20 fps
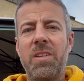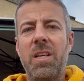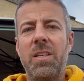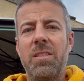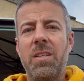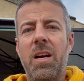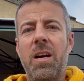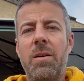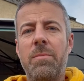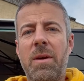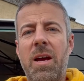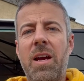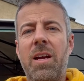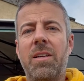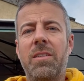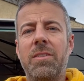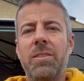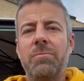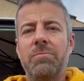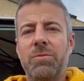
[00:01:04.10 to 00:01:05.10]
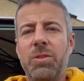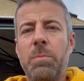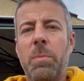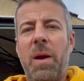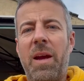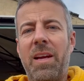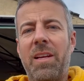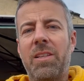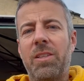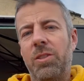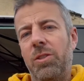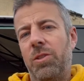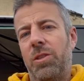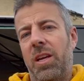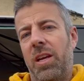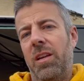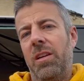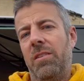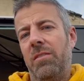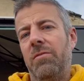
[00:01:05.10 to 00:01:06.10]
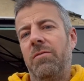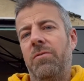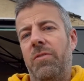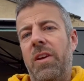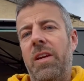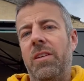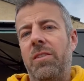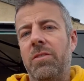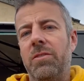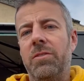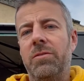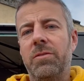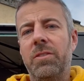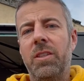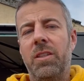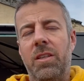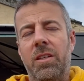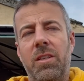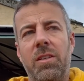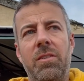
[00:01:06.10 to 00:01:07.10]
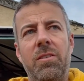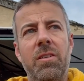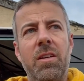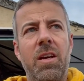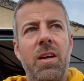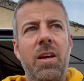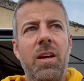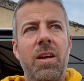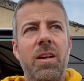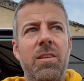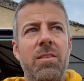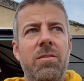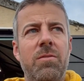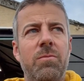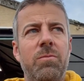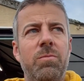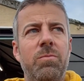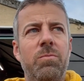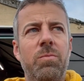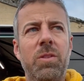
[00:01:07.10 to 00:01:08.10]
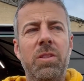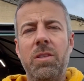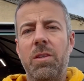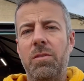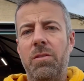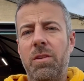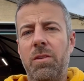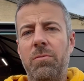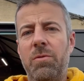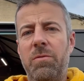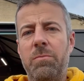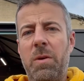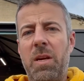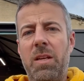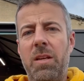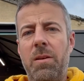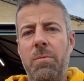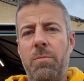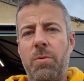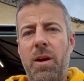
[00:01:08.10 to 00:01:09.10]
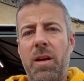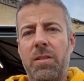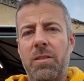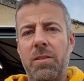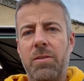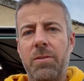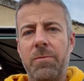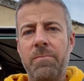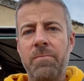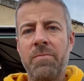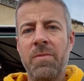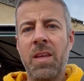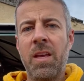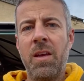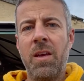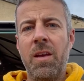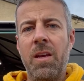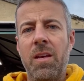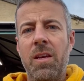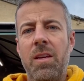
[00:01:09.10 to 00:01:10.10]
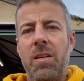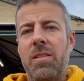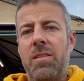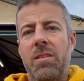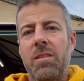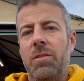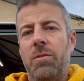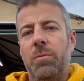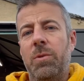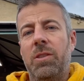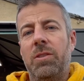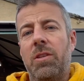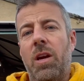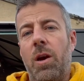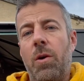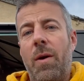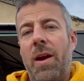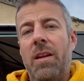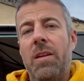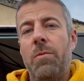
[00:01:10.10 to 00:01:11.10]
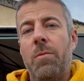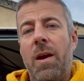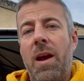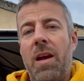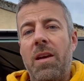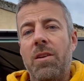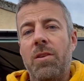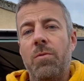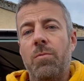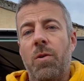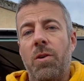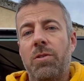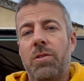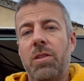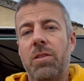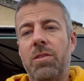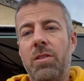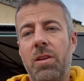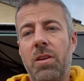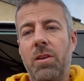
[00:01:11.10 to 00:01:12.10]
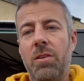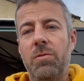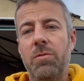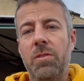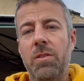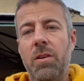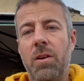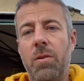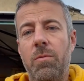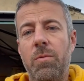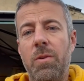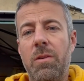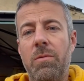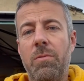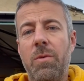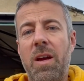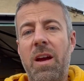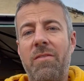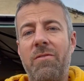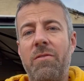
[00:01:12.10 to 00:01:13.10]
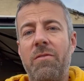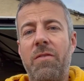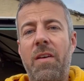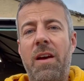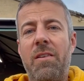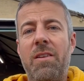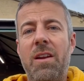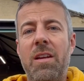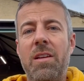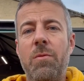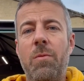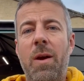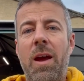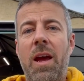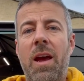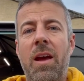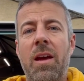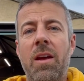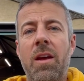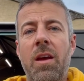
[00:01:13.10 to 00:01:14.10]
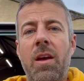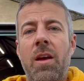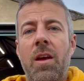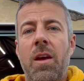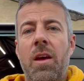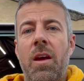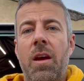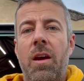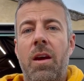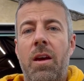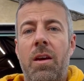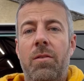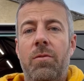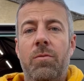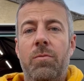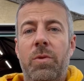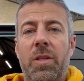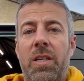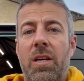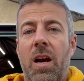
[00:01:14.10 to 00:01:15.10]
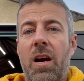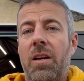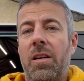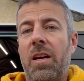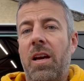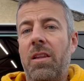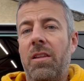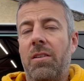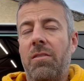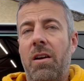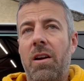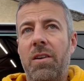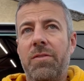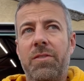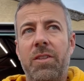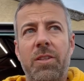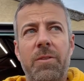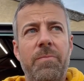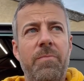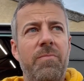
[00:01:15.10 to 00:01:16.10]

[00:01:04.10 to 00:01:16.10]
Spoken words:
tarmac spec looking vehicle, you know, and we don't think we've made it impractical. It still will go anywhere you want it to go. You know, we haven't found anywhere we can't get the crafter,